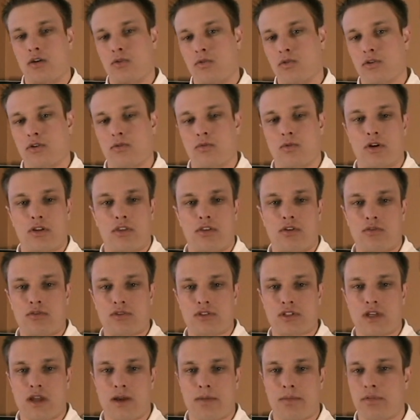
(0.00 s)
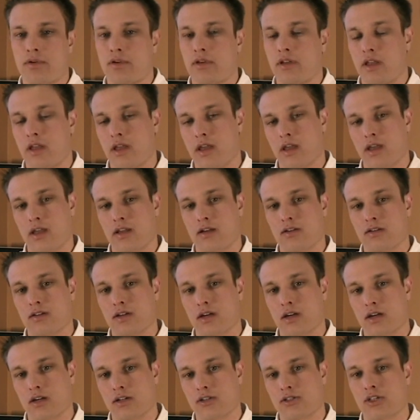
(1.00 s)
Order one of those up and
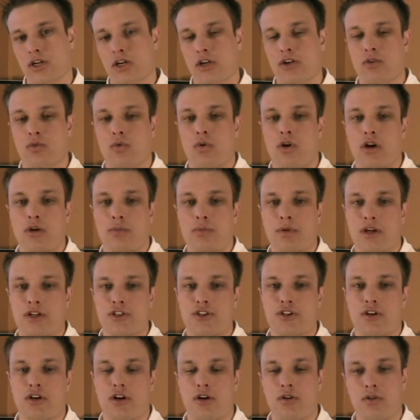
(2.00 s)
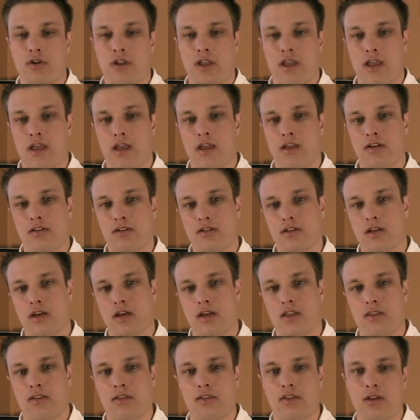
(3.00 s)
check your water pressure out, and
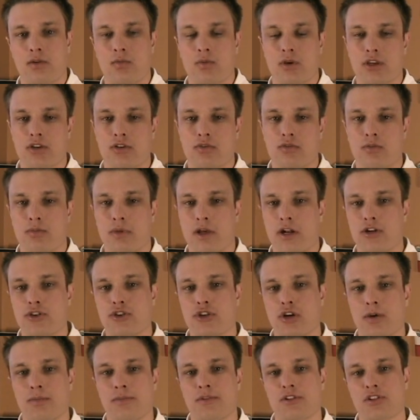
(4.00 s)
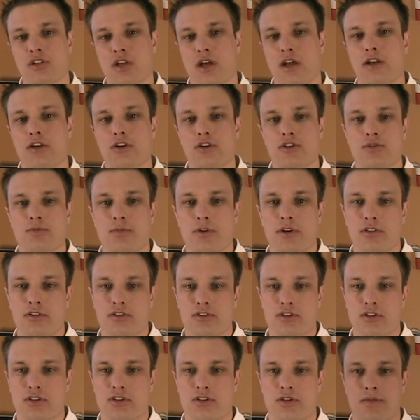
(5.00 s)
then we can do a better job designing your sprinkler
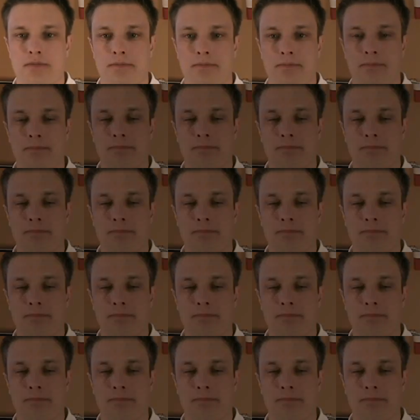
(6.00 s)
system.